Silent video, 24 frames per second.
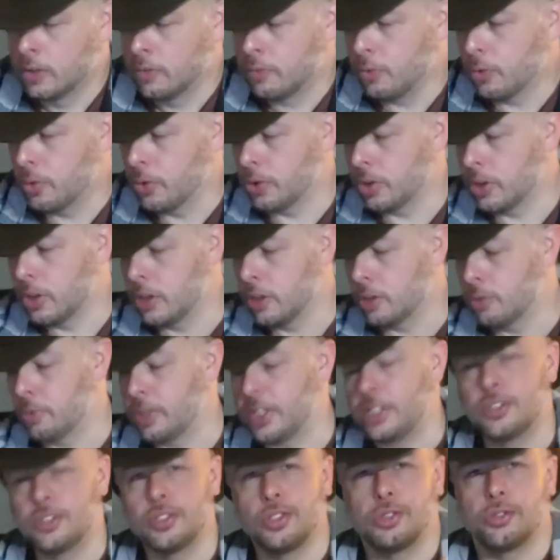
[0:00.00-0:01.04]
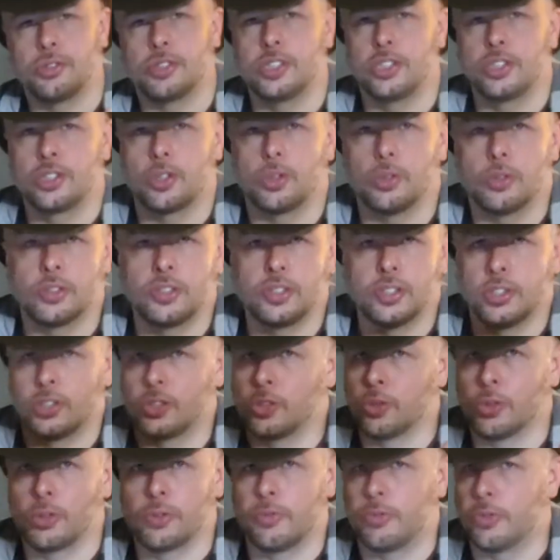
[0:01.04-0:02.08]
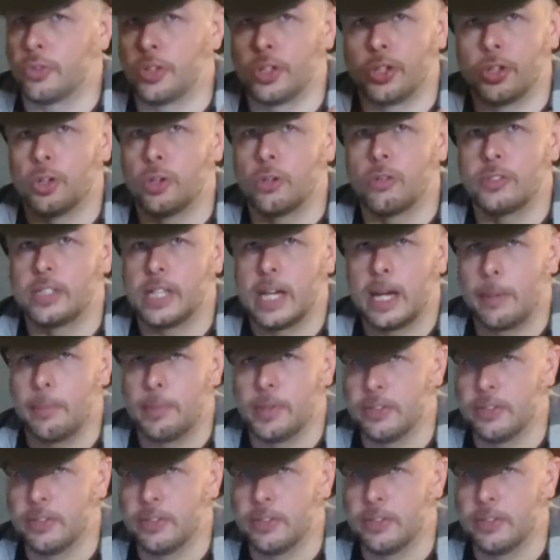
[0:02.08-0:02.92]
for Rangers Ridge courses or for your own time